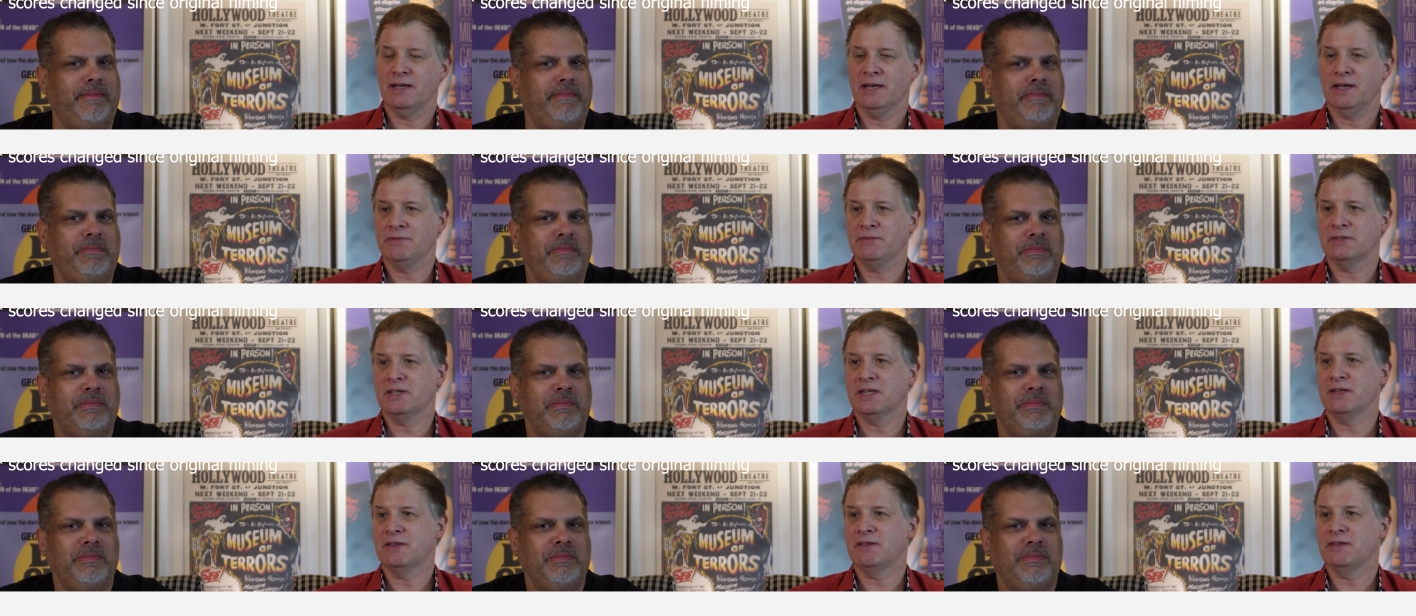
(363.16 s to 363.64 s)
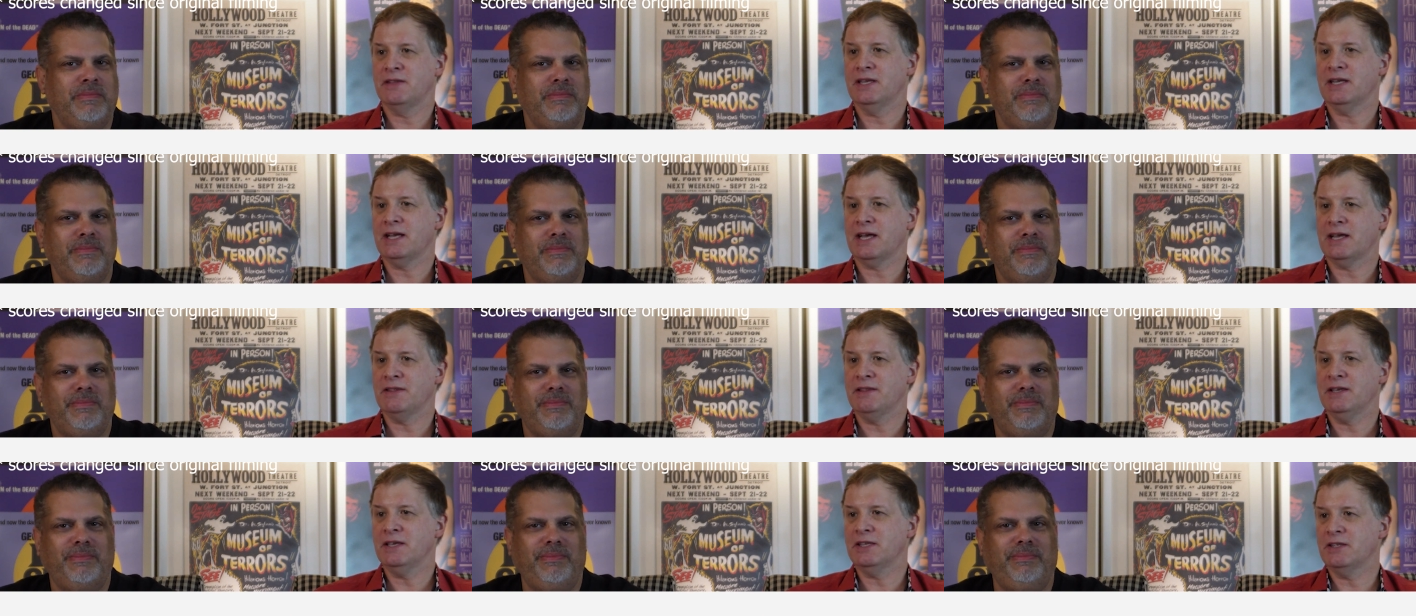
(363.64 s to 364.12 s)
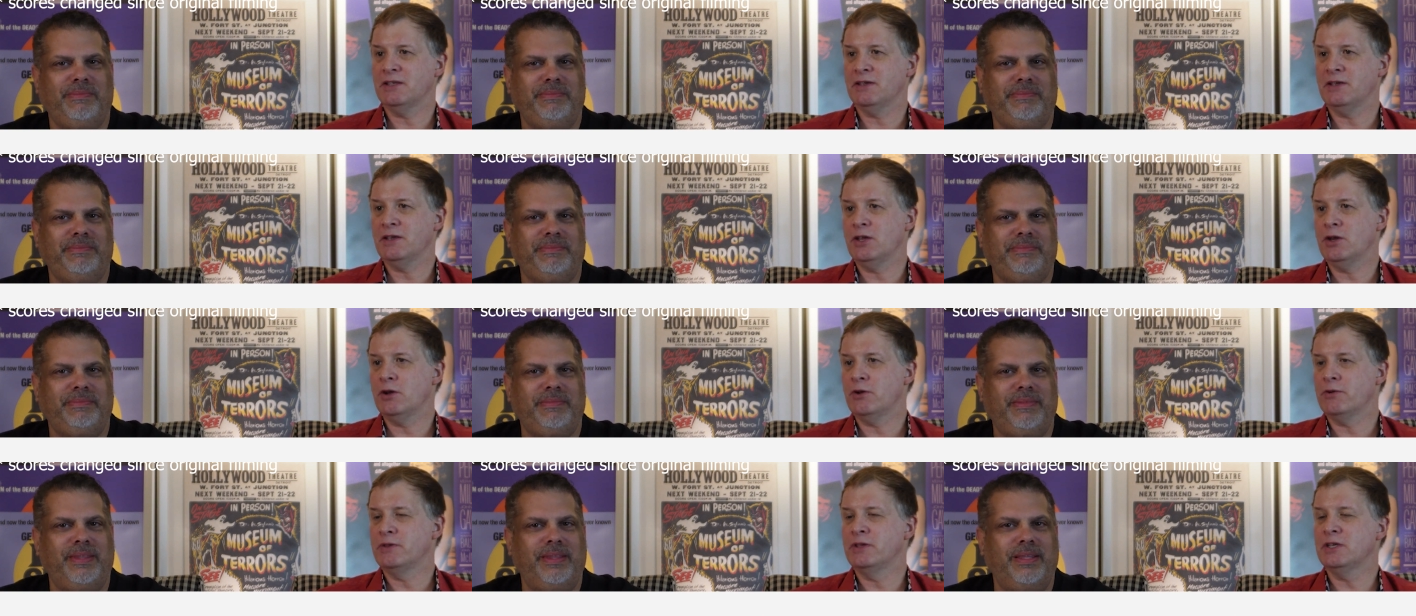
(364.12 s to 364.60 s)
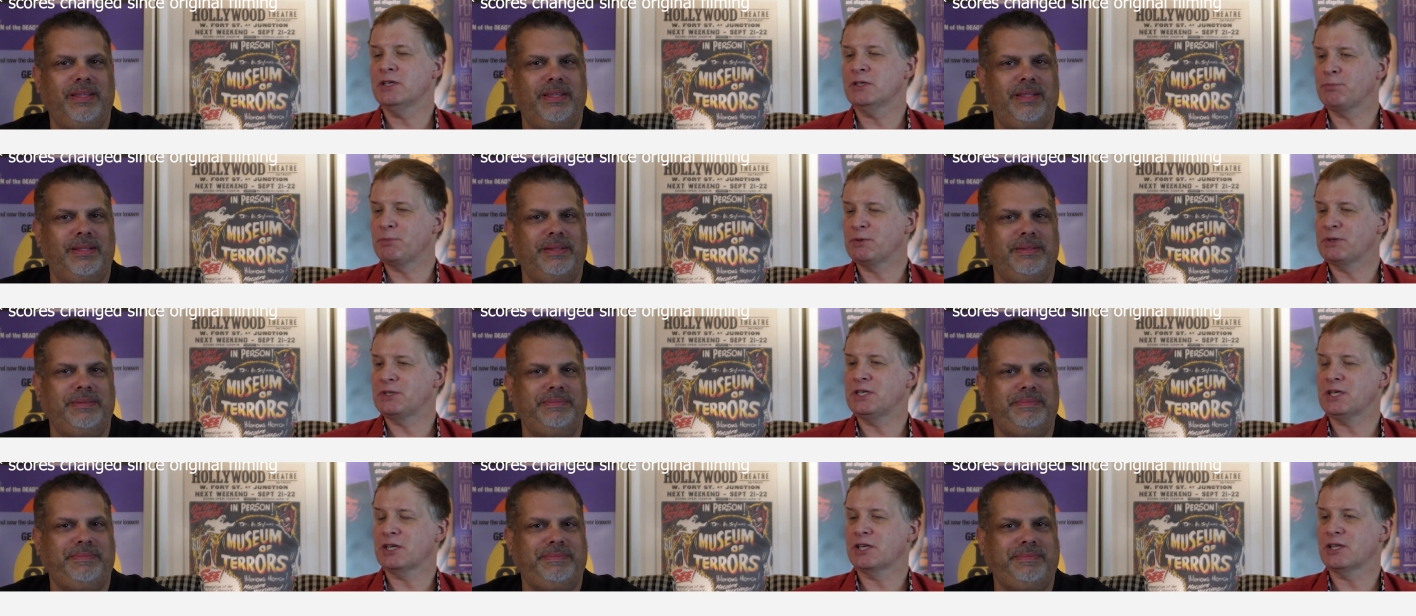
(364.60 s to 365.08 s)
Speaker 1: I, I was going to think. I think, you know, in
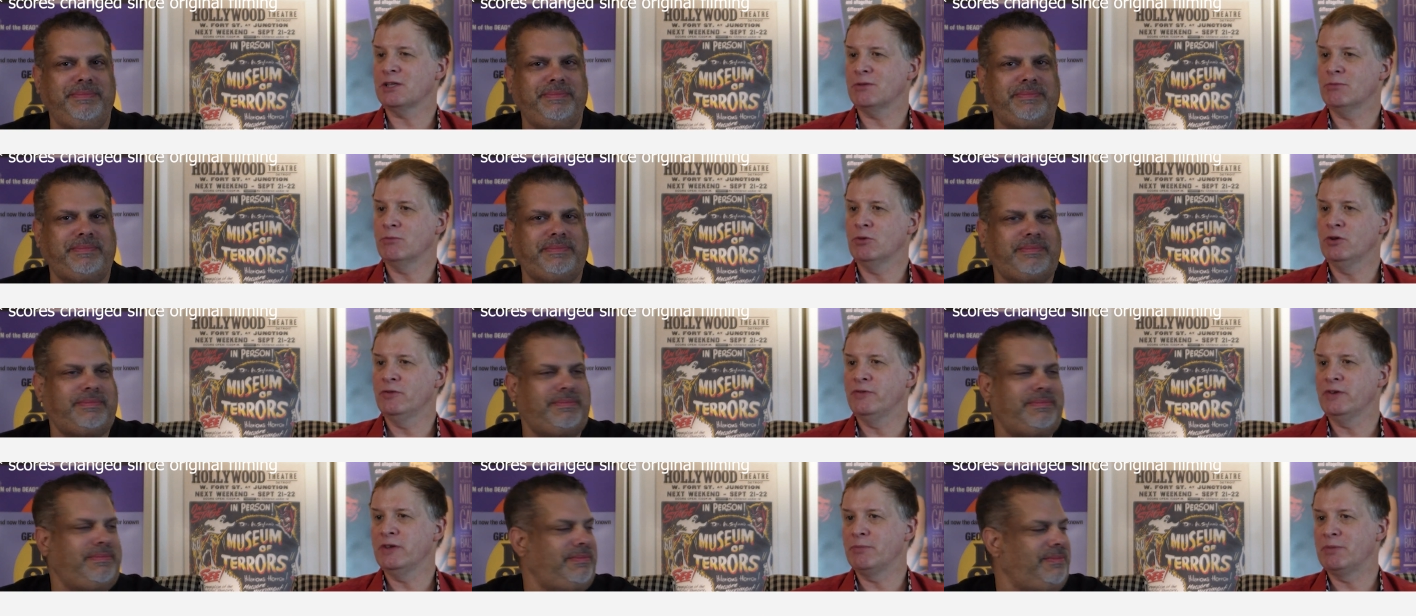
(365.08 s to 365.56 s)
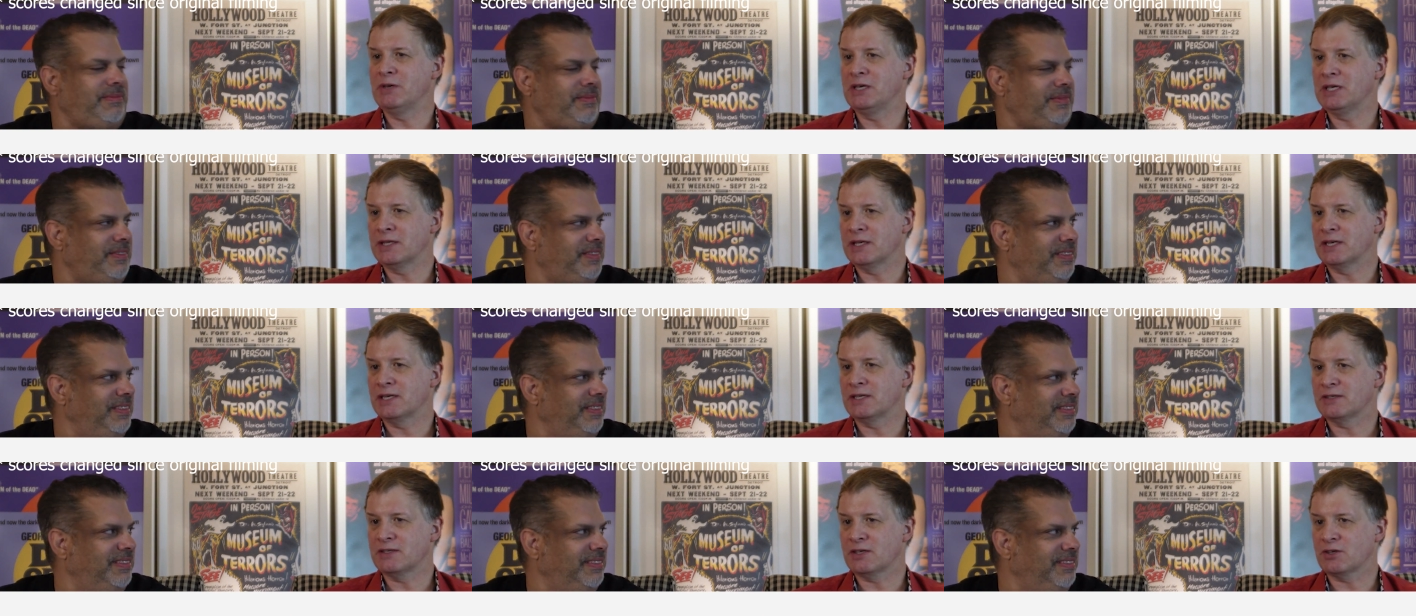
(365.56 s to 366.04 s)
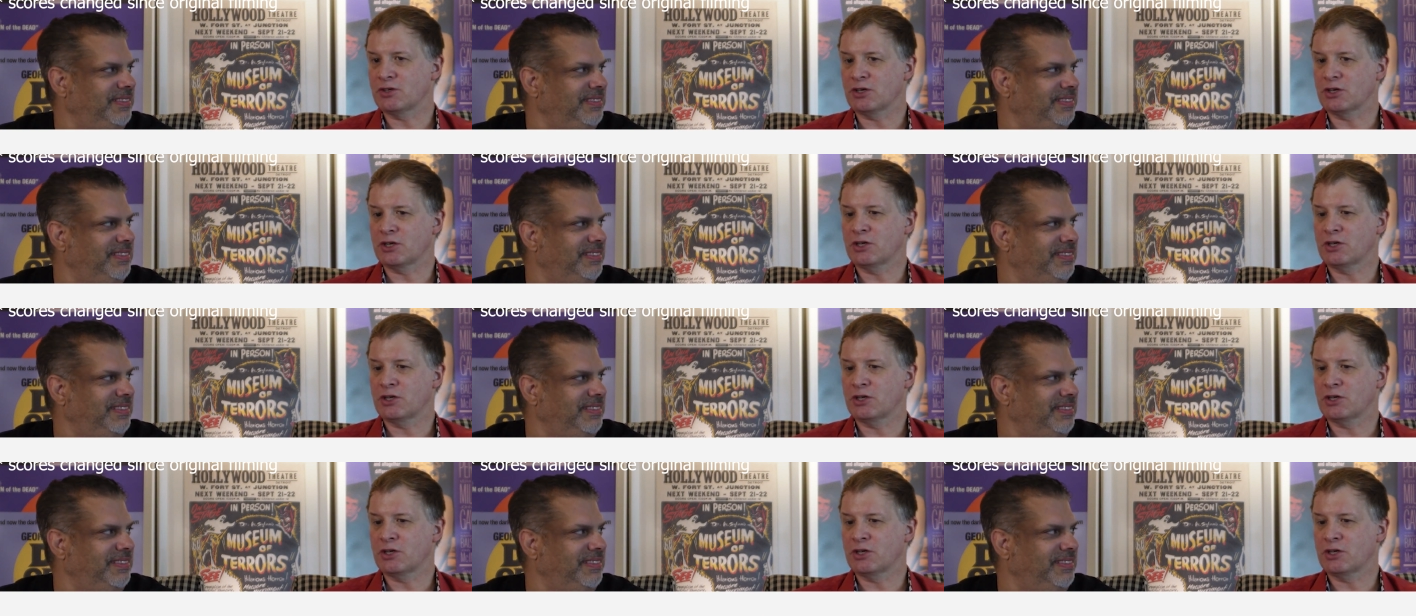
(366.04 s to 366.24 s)
this particular movie, being that it's such